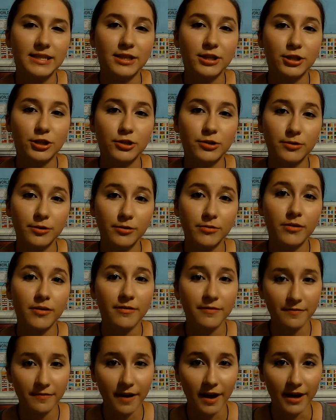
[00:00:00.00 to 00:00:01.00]
the true
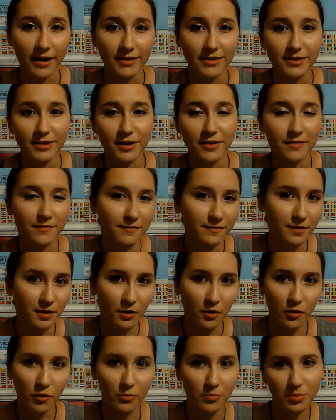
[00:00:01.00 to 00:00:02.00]
effect of the
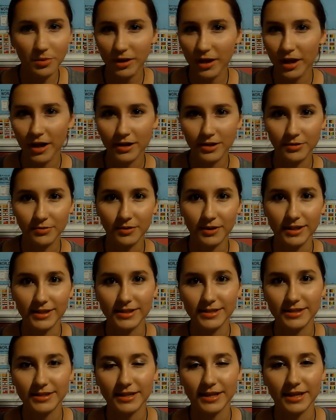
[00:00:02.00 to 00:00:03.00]
whole plot
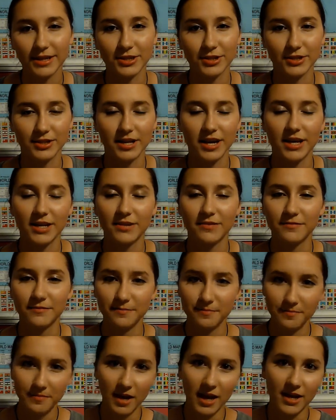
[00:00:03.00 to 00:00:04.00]
twist. It just kind of
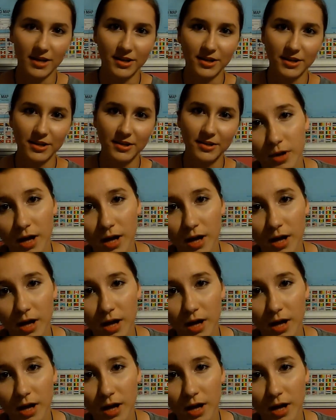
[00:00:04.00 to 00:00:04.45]
ended.